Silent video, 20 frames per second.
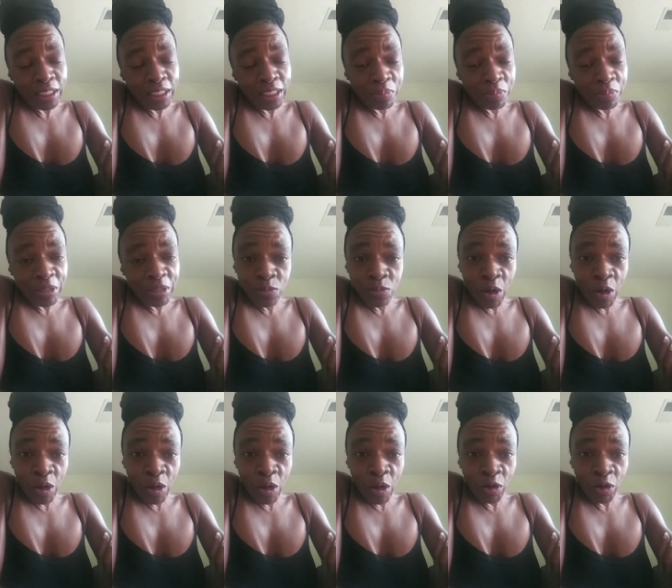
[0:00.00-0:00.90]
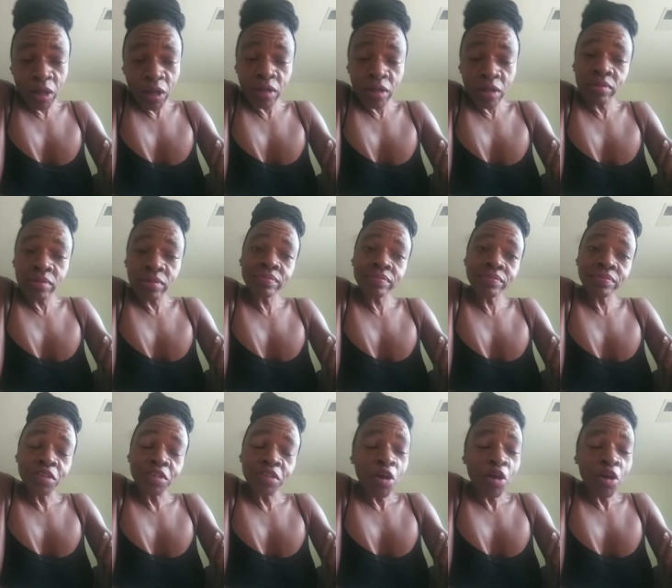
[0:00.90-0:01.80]
to Pittsburgh
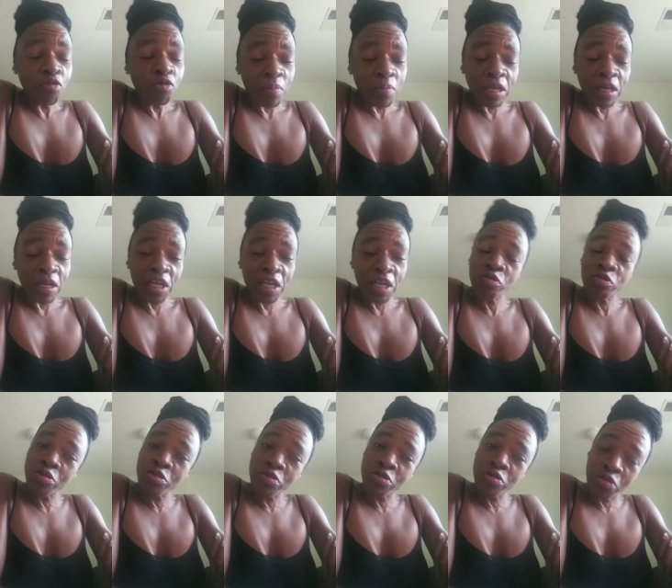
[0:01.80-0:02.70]
for my nephew's